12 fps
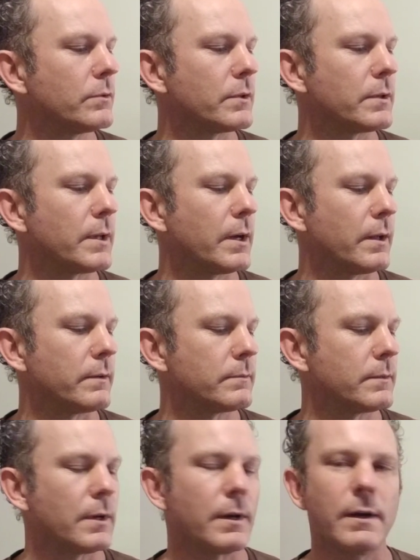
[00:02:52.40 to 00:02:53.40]
Use it a lot.
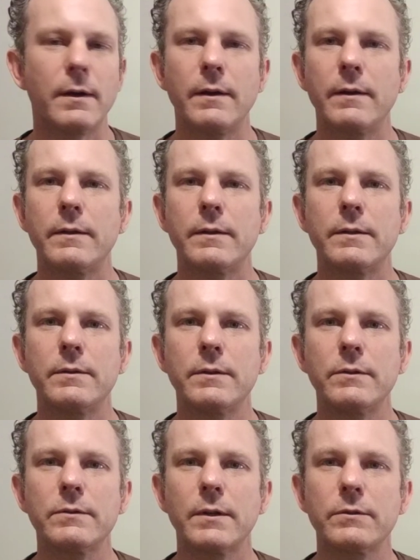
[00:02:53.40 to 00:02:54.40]

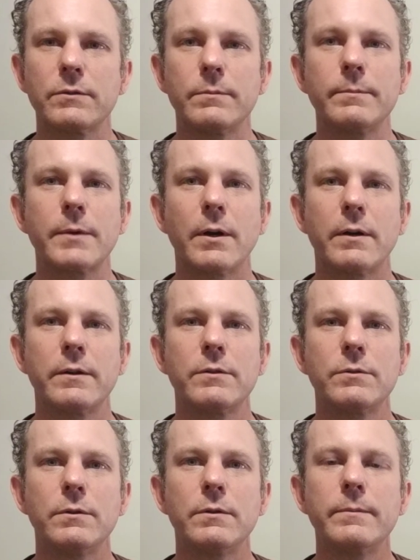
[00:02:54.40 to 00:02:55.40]
Essential
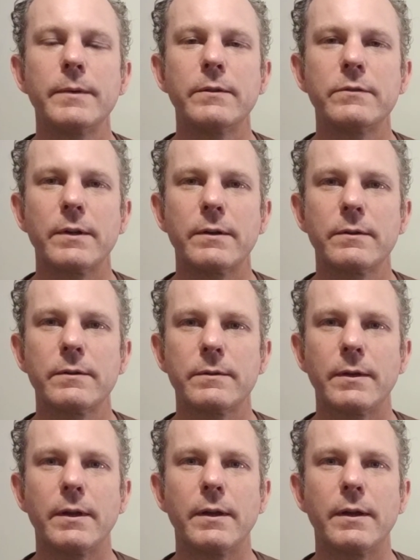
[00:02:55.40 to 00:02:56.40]
garden tool in
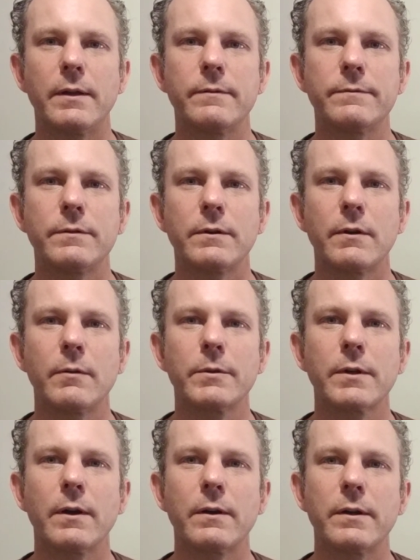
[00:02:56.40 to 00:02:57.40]
general, and for
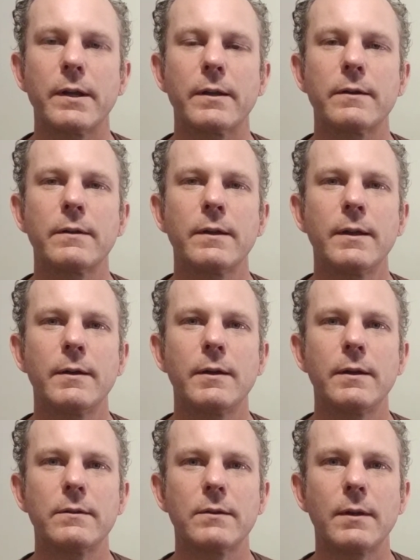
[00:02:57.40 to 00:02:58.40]
urban gardening
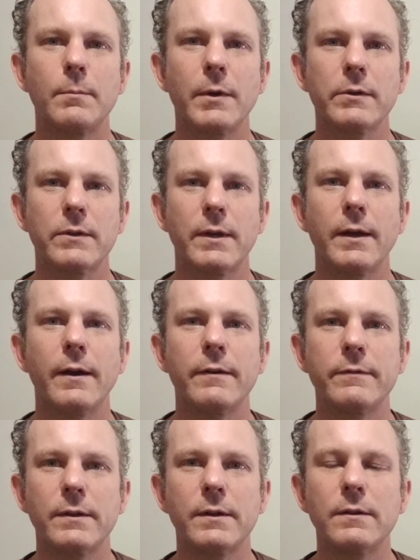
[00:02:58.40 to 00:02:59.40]
it's a
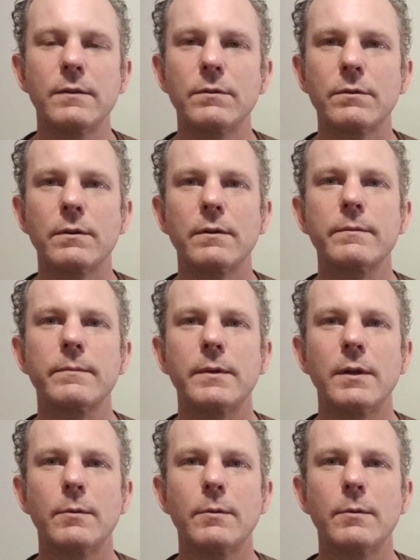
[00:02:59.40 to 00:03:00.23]
must-have in your